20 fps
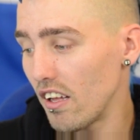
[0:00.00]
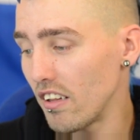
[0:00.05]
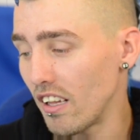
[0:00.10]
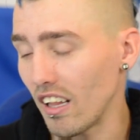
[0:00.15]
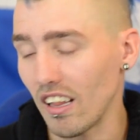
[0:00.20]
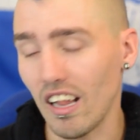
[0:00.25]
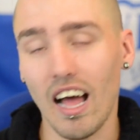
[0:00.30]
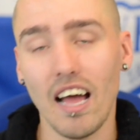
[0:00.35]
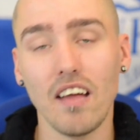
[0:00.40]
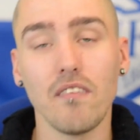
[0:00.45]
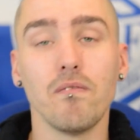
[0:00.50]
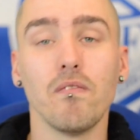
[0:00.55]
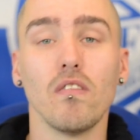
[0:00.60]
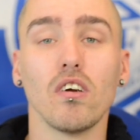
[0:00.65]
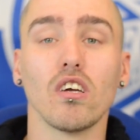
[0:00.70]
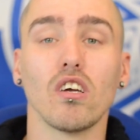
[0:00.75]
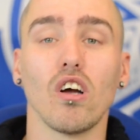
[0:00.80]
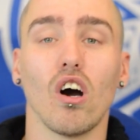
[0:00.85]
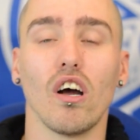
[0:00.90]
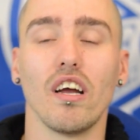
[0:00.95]

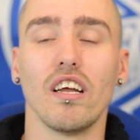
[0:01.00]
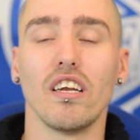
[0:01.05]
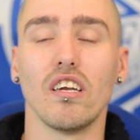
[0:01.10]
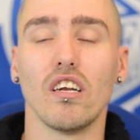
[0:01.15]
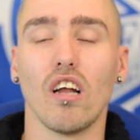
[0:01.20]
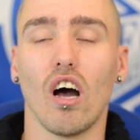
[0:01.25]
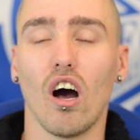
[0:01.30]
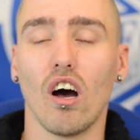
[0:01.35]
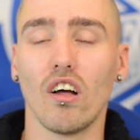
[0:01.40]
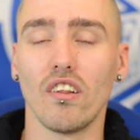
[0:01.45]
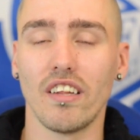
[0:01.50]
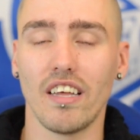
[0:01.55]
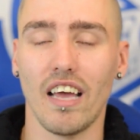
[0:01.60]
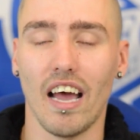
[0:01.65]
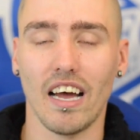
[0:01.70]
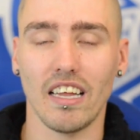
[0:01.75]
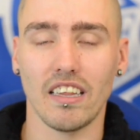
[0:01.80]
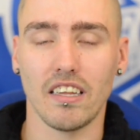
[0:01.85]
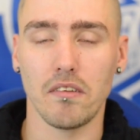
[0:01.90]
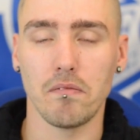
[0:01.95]
linesman got in on the
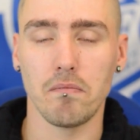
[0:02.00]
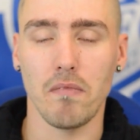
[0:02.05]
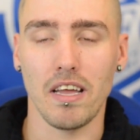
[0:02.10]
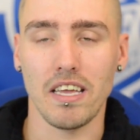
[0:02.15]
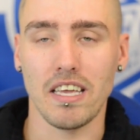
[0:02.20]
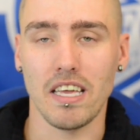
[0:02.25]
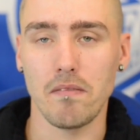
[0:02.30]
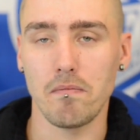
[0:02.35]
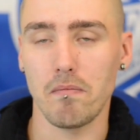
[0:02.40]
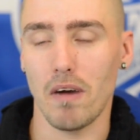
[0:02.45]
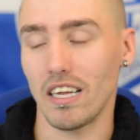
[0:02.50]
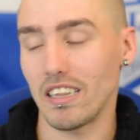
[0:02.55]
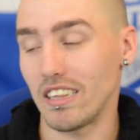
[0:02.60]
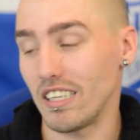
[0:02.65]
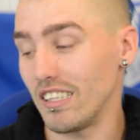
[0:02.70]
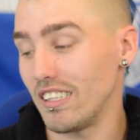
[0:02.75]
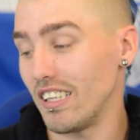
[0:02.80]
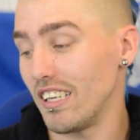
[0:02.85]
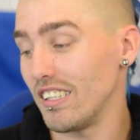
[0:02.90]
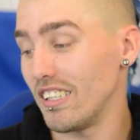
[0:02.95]
act of making bad
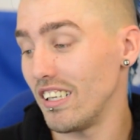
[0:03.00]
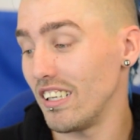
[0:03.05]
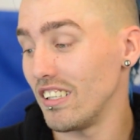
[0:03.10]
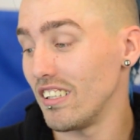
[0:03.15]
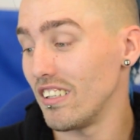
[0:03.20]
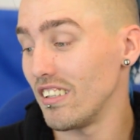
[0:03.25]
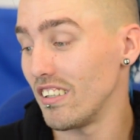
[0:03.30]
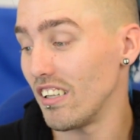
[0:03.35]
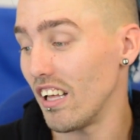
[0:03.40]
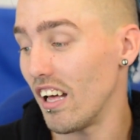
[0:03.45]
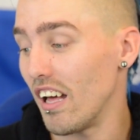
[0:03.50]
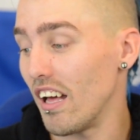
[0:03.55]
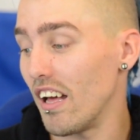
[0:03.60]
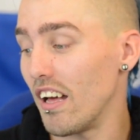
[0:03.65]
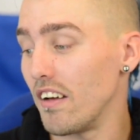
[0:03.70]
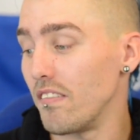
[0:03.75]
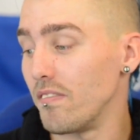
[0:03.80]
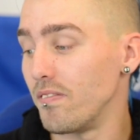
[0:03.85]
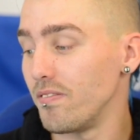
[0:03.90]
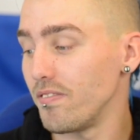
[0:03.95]
decisions.
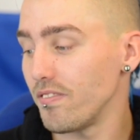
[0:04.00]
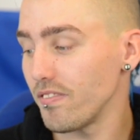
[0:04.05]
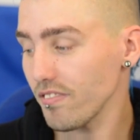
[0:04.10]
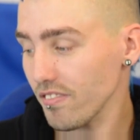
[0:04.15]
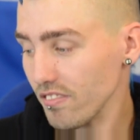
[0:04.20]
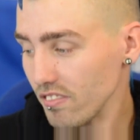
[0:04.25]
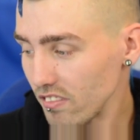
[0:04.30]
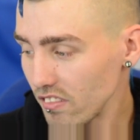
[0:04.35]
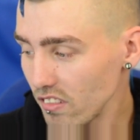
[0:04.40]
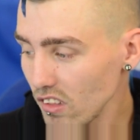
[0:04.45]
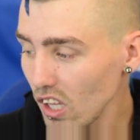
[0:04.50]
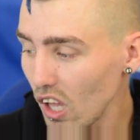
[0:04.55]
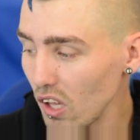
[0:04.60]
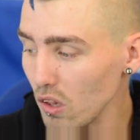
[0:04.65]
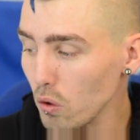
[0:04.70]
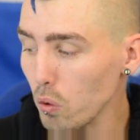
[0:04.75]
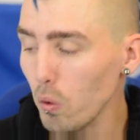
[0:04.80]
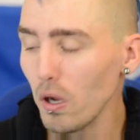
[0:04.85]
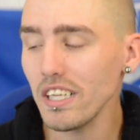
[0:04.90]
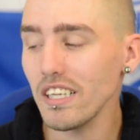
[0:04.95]

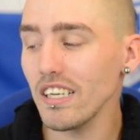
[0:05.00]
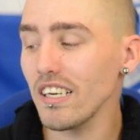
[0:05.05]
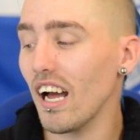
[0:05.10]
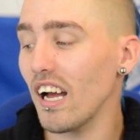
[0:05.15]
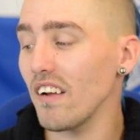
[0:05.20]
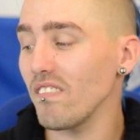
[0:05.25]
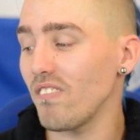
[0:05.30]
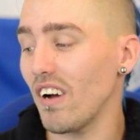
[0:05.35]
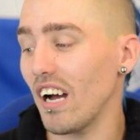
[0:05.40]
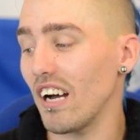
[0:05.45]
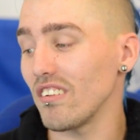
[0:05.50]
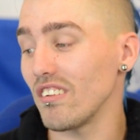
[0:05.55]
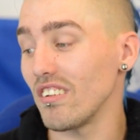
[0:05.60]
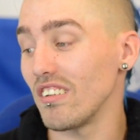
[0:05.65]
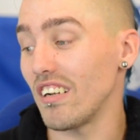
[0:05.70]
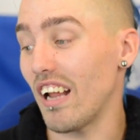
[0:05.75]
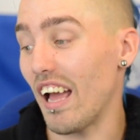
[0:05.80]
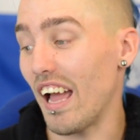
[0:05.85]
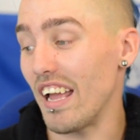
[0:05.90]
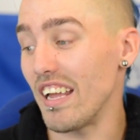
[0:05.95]

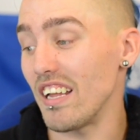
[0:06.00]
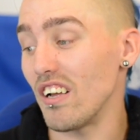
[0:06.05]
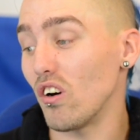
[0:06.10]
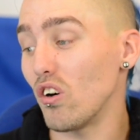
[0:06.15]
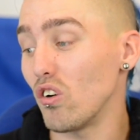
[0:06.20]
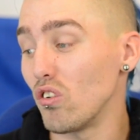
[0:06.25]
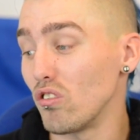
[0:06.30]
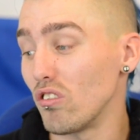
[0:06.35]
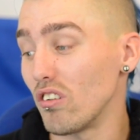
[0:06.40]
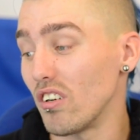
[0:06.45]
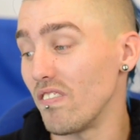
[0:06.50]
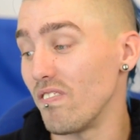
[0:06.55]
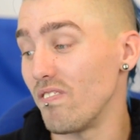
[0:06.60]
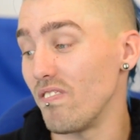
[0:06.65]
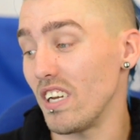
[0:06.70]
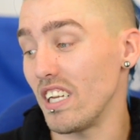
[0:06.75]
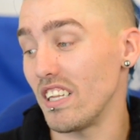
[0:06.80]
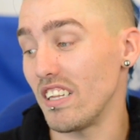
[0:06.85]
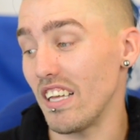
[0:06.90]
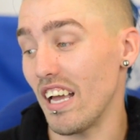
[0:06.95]

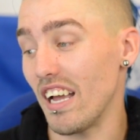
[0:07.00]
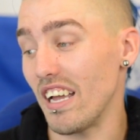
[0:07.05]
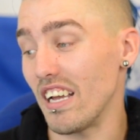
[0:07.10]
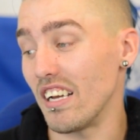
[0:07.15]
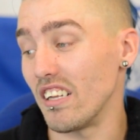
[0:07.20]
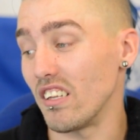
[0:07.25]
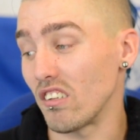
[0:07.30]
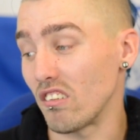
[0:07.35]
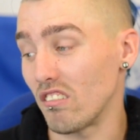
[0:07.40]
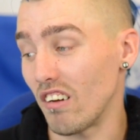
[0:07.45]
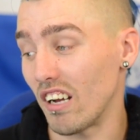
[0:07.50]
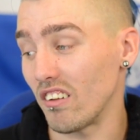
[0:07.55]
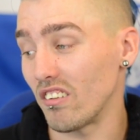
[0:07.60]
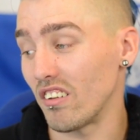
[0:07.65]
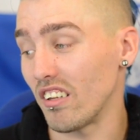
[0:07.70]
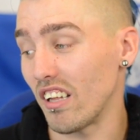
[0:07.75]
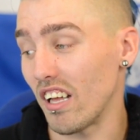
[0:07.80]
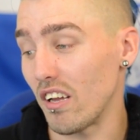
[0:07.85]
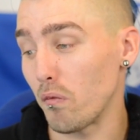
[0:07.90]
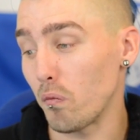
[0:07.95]
29,858 at the
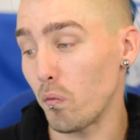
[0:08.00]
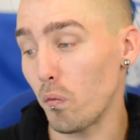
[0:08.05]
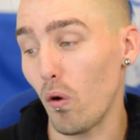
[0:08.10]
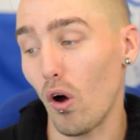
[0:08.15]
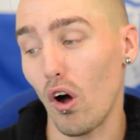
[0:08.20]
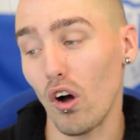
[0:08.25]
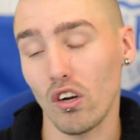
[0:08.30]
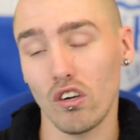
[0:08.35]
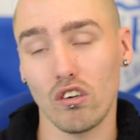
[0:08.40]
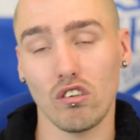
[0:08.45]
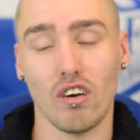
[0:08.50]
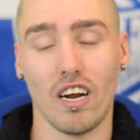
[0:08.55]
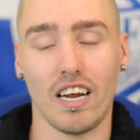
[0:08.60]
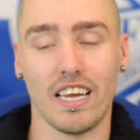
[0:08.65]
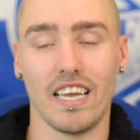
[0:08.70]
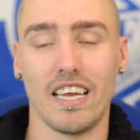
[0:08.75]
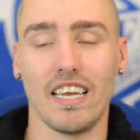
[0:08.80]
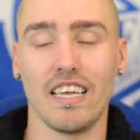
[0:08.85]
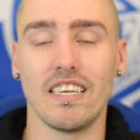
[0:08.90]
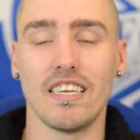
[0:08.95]
ground today. What a
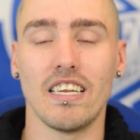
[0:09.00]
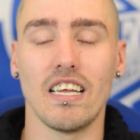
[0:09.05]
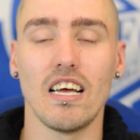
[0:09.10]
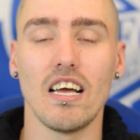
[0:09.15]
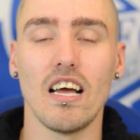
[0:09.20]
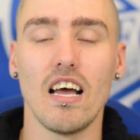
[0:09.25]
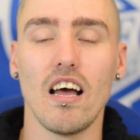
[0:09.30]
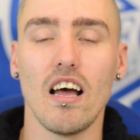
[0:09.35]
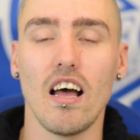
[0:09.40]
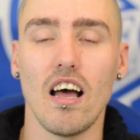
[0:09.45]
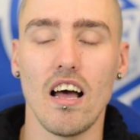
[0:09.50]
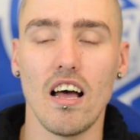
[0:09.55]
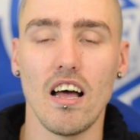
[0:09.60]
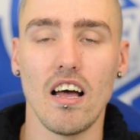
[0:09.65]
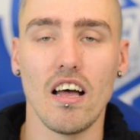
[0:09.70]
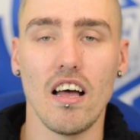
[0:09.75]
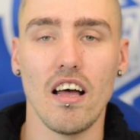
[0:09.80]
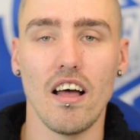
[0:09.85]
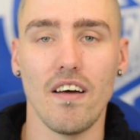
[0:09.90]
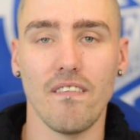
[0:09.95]
cracking
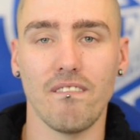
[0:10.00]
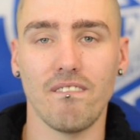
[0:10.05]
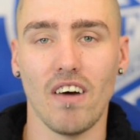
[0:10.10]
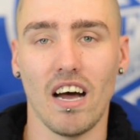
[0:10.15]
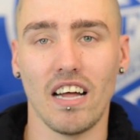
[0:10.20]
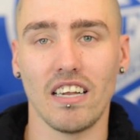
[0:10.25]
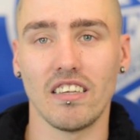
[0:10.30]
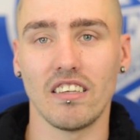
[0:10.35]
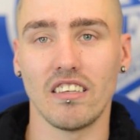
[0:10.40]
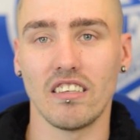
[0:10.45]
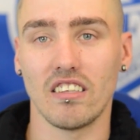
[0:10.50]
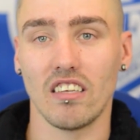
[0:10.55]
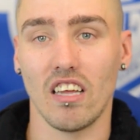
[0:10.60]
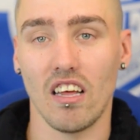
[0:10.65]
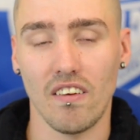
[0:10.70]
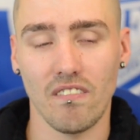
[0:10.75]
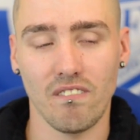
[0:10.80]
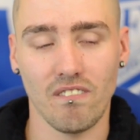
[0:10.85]
fans